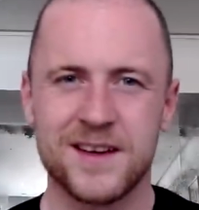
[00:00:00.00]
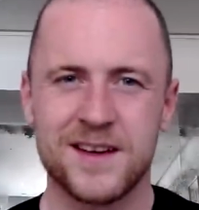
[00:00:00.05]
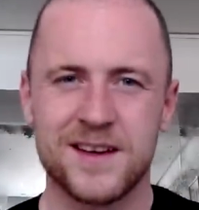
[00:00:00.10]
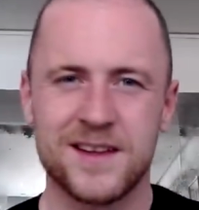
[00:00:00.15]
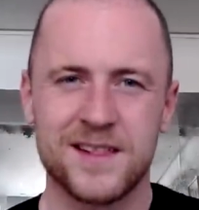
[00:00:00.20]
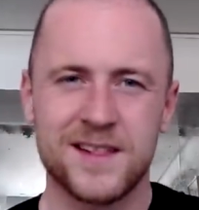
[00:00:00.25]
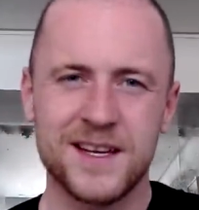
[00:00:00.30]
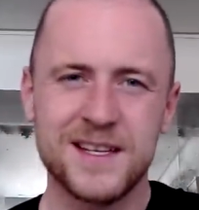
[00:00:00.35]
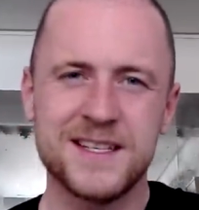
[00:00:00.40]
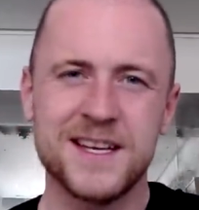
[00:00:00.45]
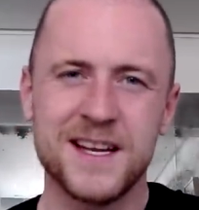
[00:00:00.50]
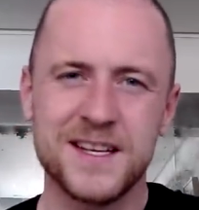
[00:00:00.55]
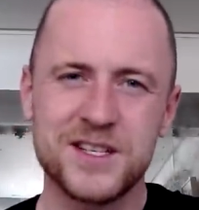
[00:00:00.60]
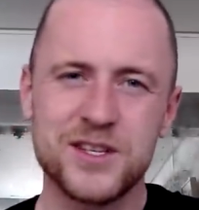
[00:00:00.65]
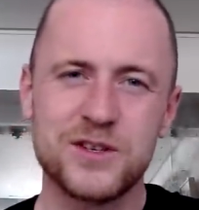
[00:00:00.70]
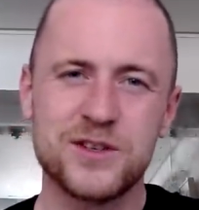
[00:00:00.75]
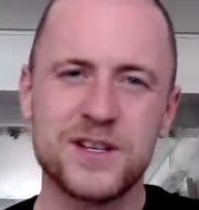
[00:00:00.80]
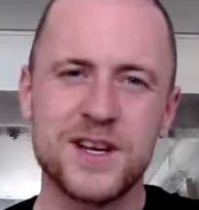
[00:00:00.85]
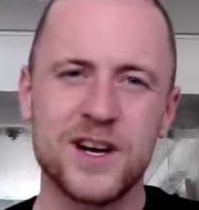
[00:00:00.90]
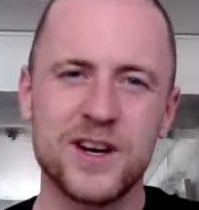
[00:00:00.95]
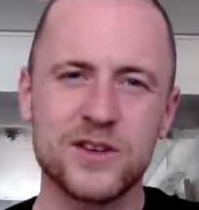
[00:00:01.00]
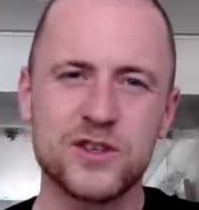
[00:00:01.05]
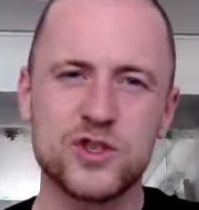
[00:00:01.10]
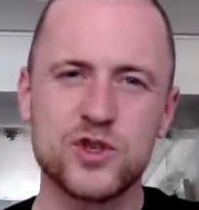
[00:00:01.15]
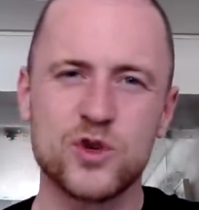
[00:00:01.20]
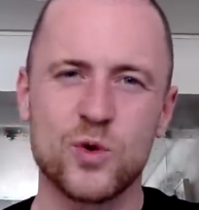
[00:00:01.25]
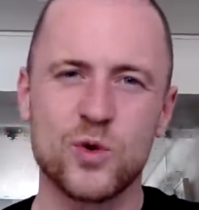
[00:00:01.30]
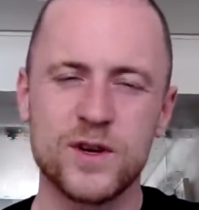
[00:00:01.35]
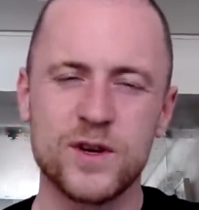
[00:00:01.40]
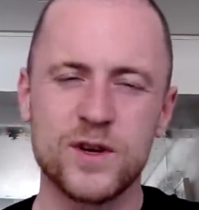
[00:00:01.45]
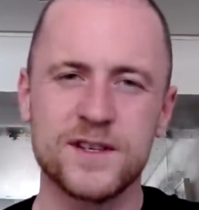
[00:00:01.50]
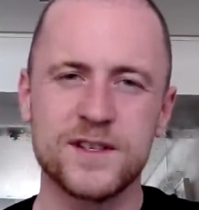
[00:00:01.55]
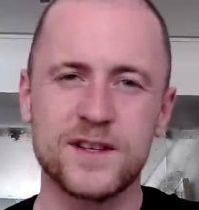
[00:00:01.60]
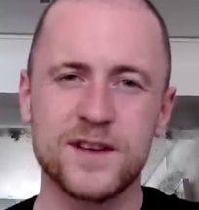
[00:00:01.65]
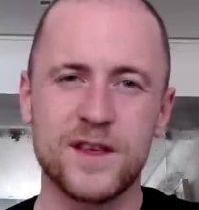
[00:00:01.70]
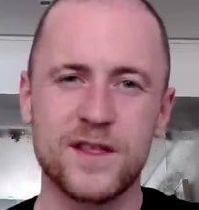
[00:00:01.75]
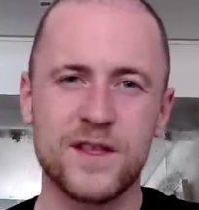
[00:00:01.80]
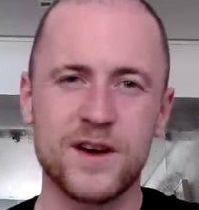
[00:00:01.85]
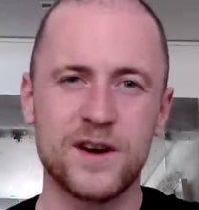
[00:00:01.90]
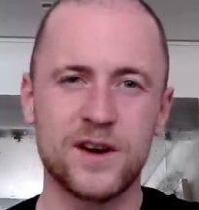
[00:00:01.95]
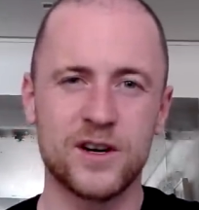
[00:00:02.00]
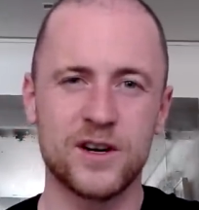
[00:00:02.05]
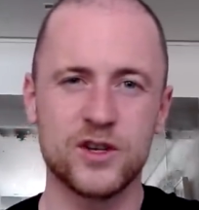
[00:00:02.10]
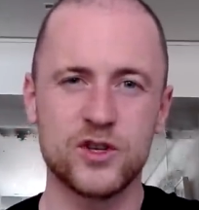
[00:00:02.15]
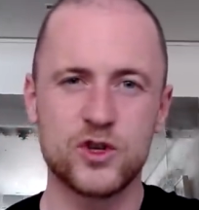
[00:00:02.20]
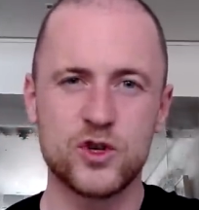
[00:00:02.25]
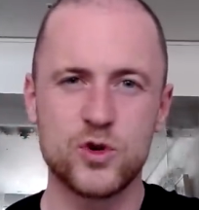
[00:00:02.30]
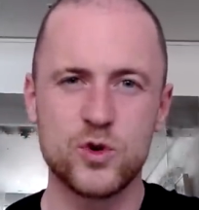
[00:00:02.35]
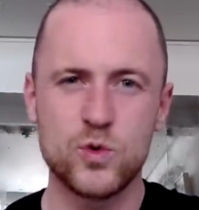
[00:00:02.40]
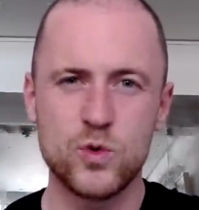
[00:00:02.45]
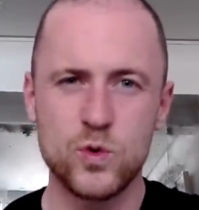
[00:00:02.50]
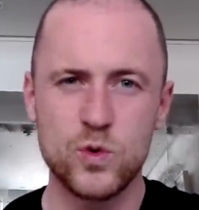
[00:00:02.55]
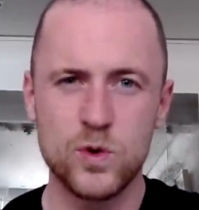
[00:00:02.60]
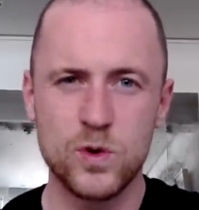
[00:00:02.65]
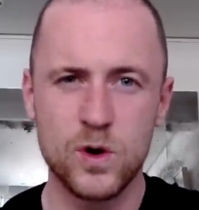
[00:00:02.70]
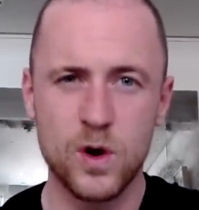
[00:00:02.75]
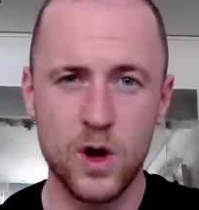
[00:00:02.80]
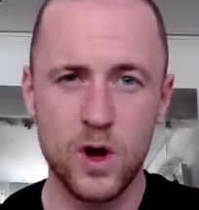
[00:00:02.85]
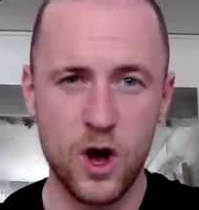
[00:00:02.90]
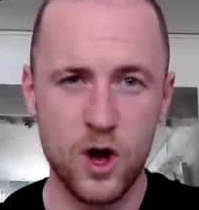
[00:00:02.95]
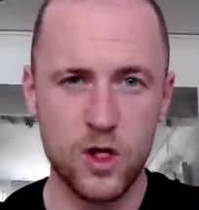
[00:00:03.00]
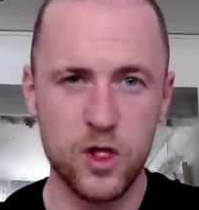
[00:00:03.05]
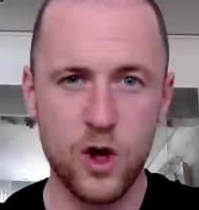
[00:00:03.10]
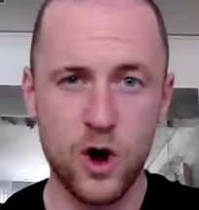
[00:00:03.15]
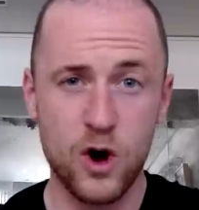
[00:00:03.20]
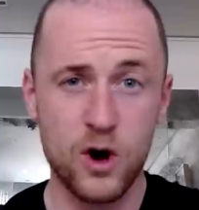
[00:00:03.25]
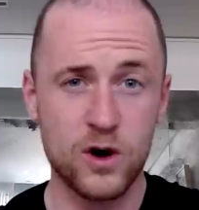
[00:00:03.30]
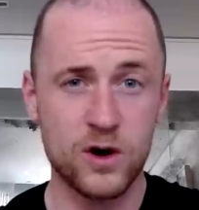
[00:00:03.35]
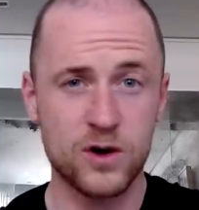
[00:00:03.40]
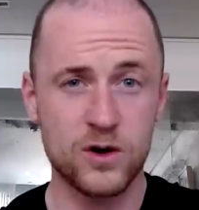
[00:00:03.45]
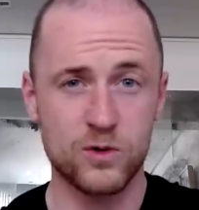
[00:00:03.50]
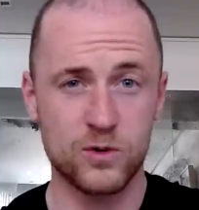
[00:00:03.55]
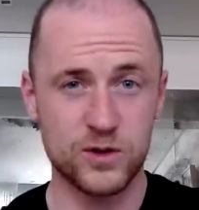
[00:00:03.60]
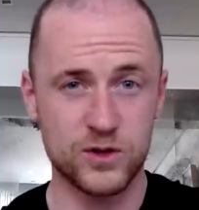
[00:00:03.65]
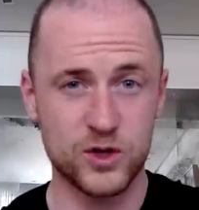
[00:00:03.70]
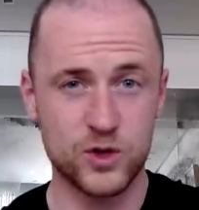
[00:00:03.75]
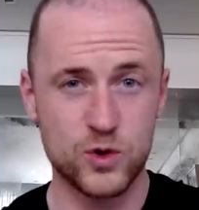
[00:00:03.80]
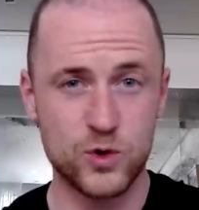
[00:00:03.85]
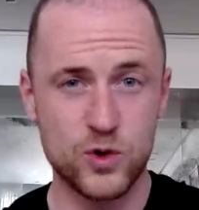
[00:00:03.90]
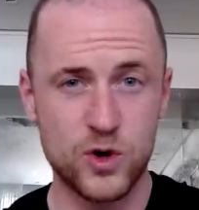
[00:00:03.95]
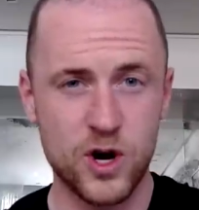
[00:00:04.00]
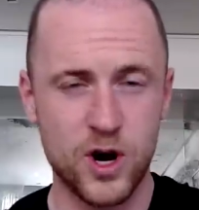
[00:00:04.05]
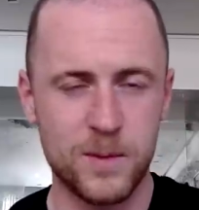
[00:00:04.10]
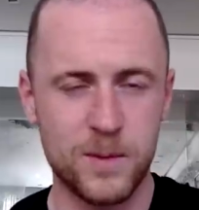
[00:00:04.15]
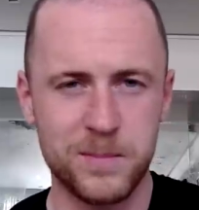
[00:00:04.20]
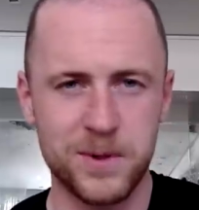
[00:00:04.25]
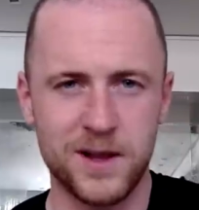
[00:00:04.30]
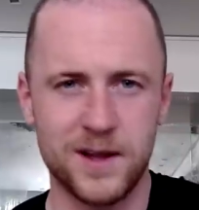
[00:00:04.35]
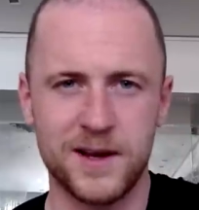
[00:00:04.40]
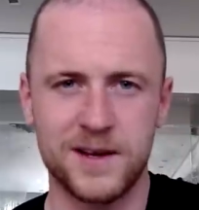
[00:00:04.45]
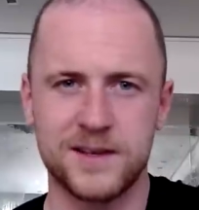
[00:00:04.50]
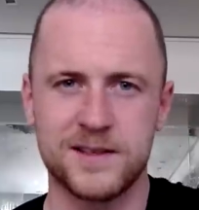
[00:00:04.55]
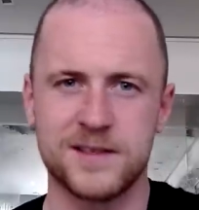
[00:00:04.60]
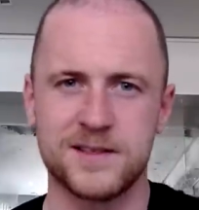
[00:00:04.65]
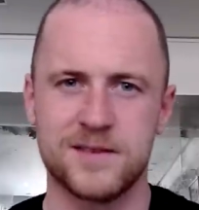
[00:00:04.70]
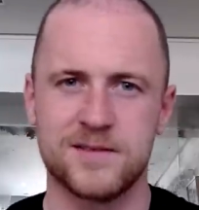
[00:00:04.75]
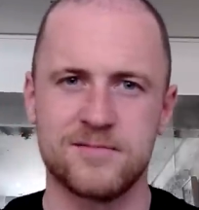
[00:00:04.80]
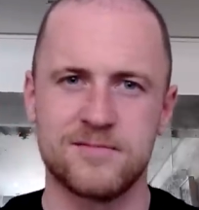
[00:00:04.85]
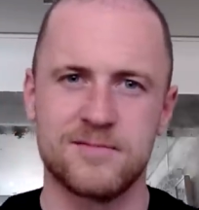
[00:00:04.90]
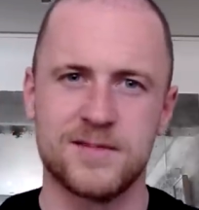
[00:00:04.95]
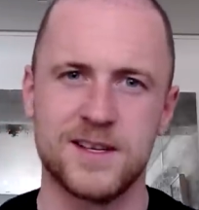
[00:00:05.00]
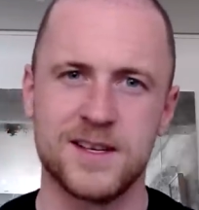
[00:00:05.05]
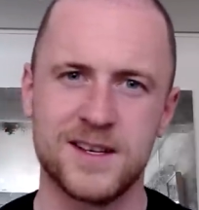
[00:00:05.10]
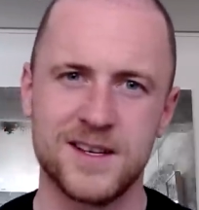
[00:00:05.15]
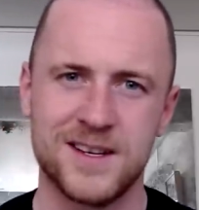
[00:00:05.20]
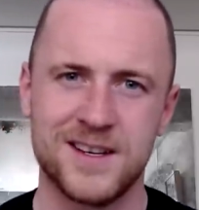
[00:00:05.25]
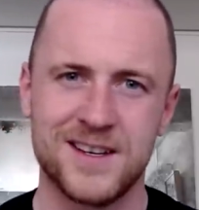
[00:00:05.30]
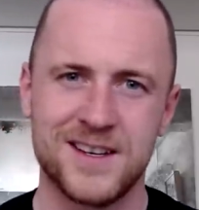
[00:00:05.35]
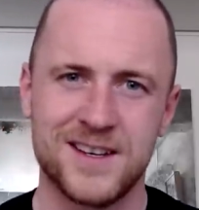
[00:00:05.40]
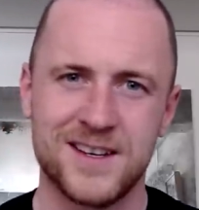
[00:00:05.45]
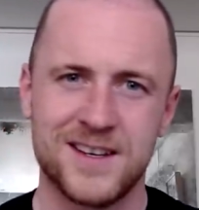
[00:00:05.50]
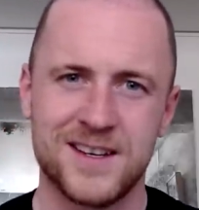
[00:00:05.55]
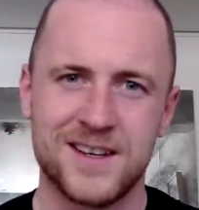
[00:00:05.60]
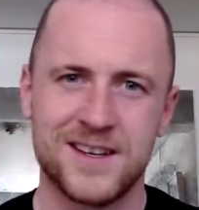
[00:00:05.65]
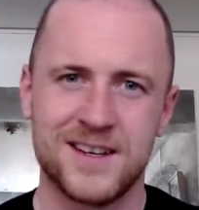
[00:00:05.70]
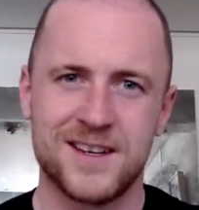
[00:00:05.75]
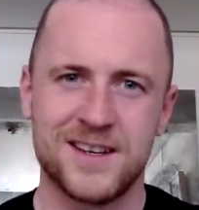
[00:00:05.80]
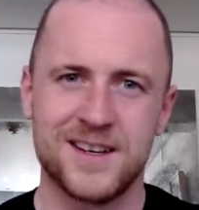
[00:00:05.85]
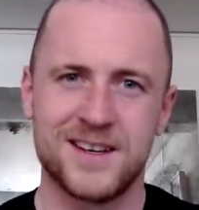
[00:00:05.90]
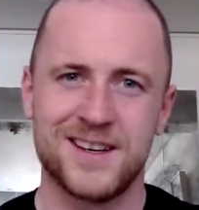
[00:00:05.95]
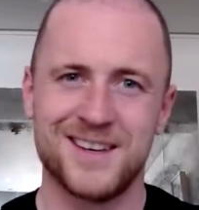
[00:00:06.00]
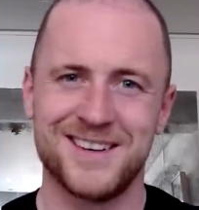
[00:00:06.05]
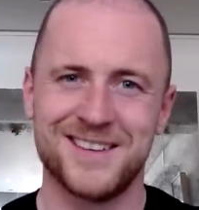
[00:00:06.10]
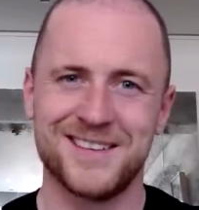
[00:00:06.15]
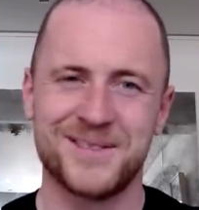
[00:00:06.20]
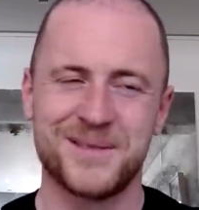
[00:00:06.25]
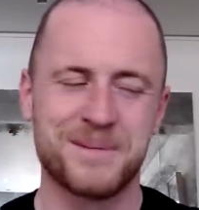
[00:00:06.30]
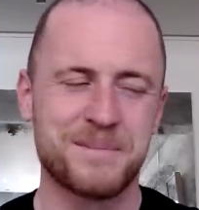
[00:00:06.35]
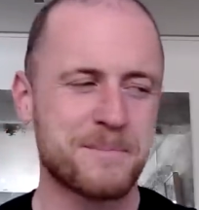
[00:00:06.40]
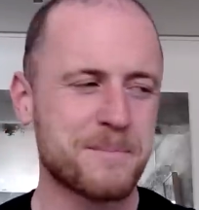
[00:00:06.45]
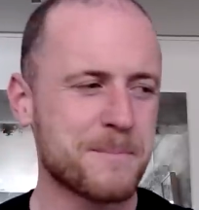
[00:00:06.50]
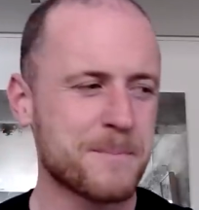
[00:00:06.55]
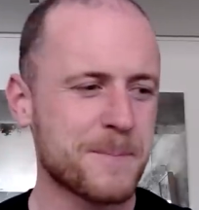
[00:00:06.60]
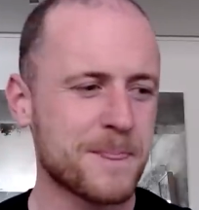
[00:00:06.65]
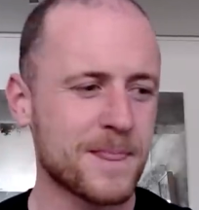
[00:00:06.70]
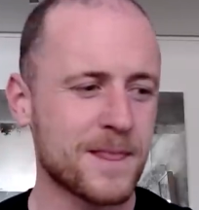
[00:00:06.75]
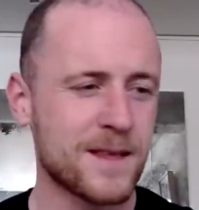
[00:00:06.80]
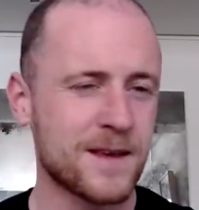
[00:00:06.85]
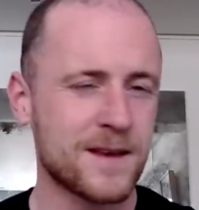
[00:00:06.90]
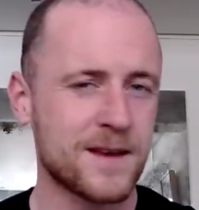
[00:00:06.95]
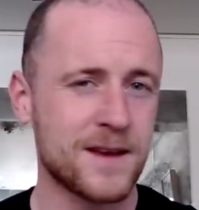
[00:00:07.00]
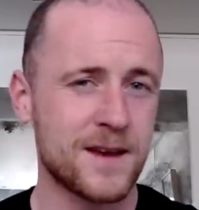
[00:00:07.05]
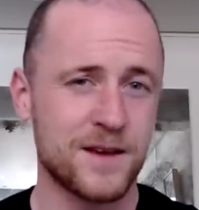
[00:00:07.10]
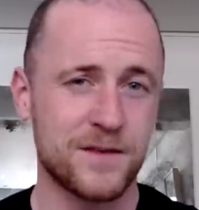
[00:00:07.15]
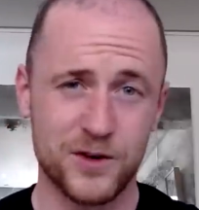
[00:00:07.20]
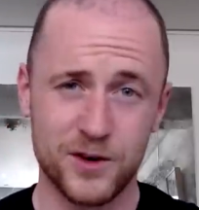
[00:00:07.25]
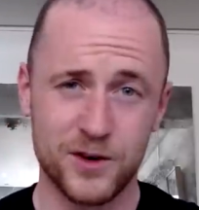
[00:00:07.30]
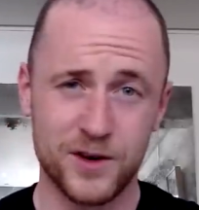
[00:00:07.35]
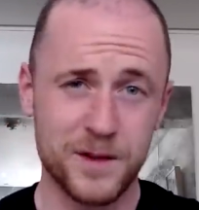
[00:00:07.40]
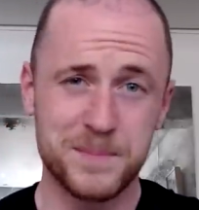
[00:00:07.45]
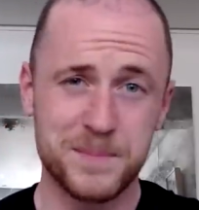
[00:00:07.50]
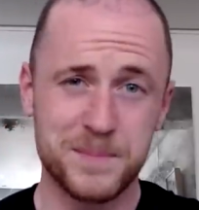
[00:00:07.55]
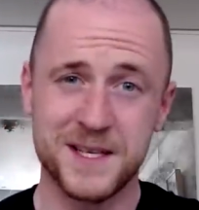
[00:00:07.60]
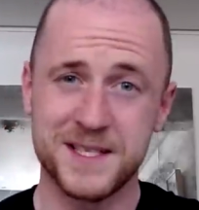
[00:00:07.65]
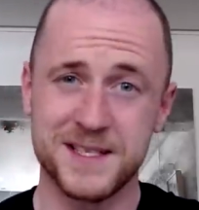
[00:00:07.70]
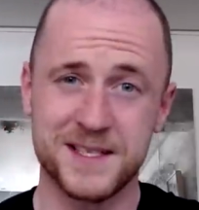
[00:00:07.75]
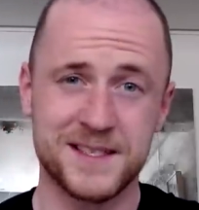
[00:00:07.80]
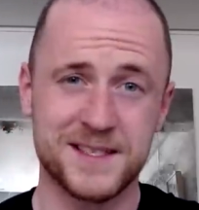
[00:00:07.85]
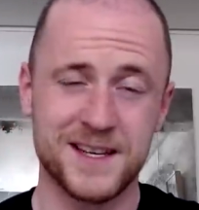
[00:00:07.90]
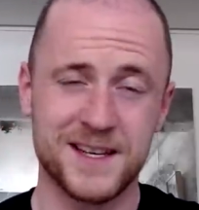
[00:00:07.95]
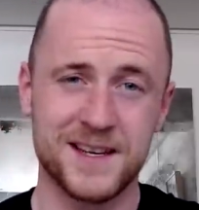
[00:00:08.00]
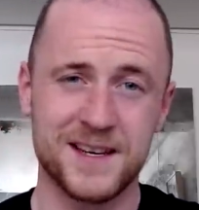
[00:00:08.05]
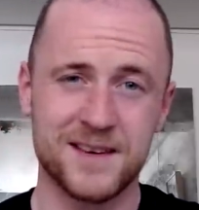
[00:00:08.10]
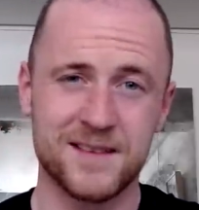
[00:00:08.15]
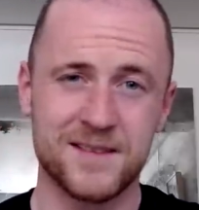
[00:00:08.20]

they tend to tell stories that are too long or too complex. Now, if you're in a business setting,